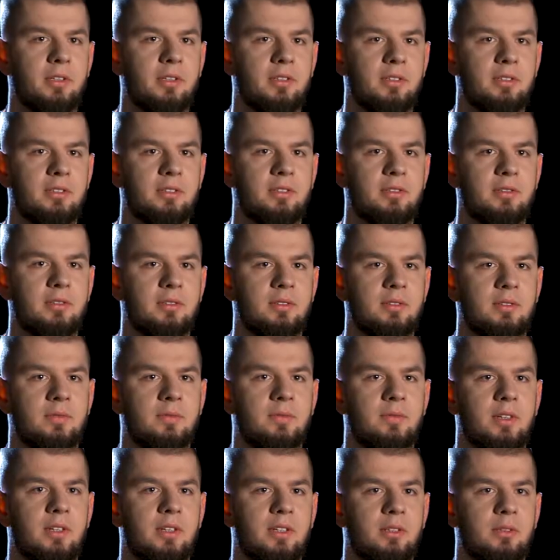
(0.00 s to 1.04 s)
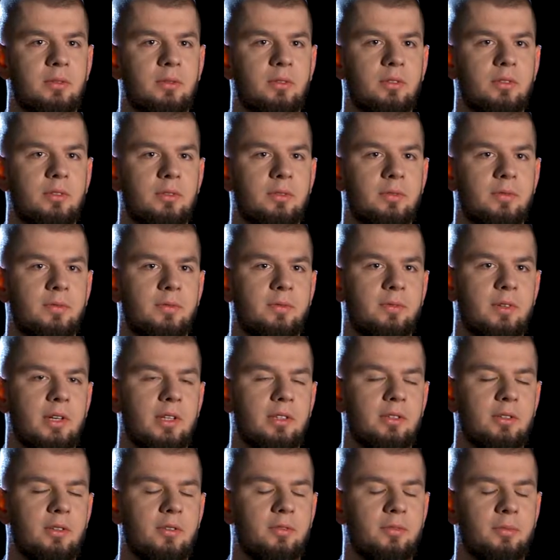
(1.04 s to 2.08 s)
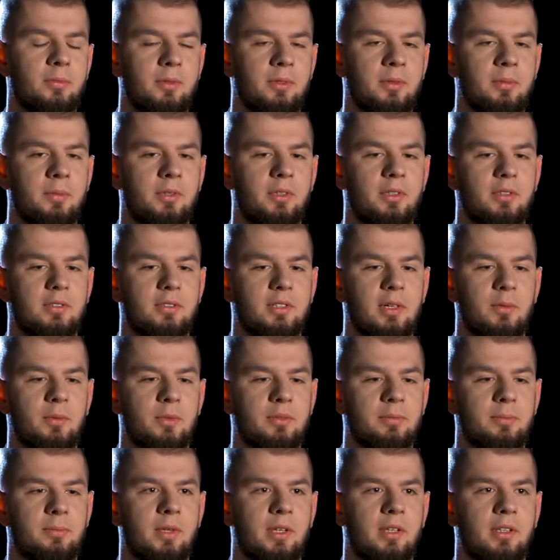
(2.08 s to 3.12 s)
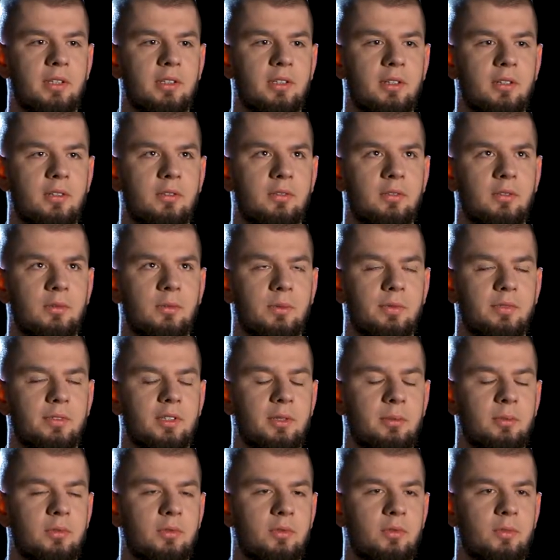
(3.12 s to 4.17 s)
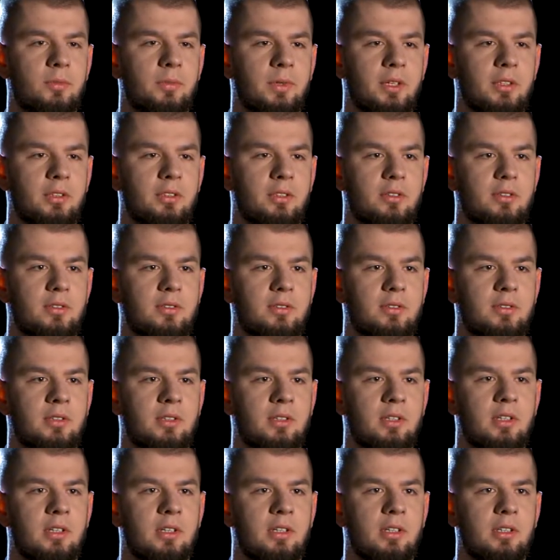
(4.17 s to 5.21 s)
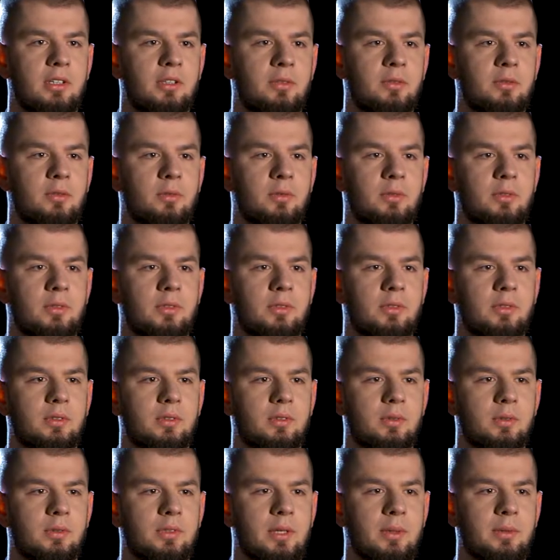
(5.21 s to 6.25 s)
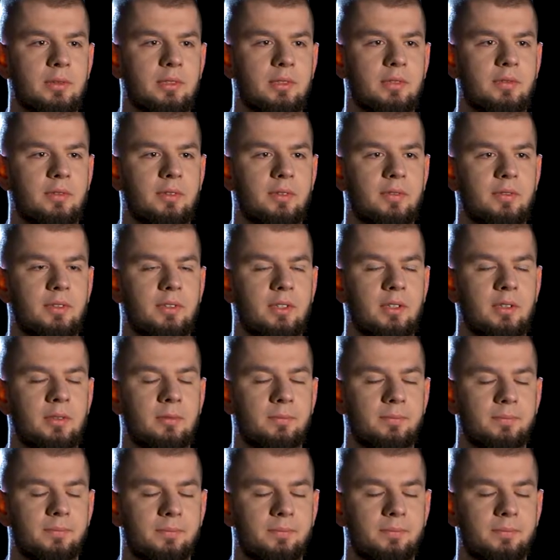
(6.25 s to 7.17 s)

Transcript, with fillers: is very good friend of me because I was playing on, with him two majors in 2015.